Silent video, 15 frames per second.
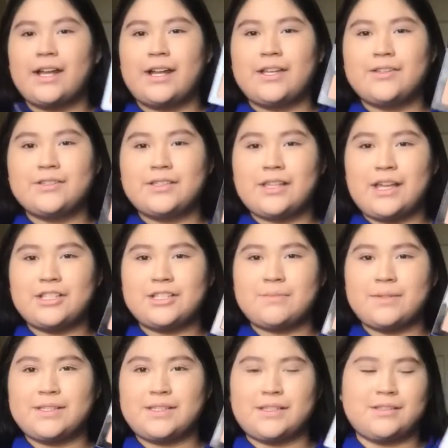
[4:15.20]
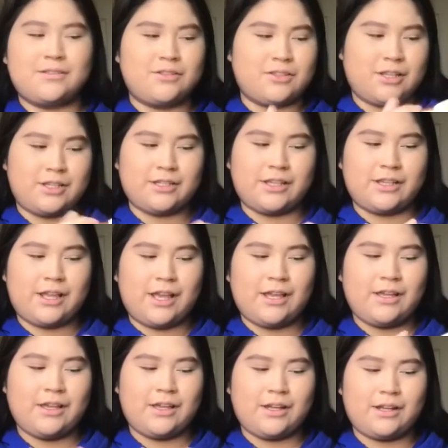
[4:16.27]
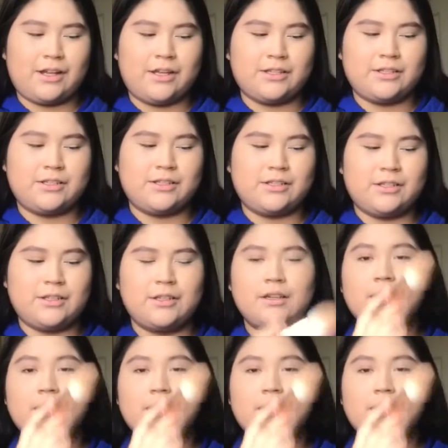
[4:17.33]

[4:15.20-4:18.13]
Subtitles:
and I just mix these two shades like that, and I just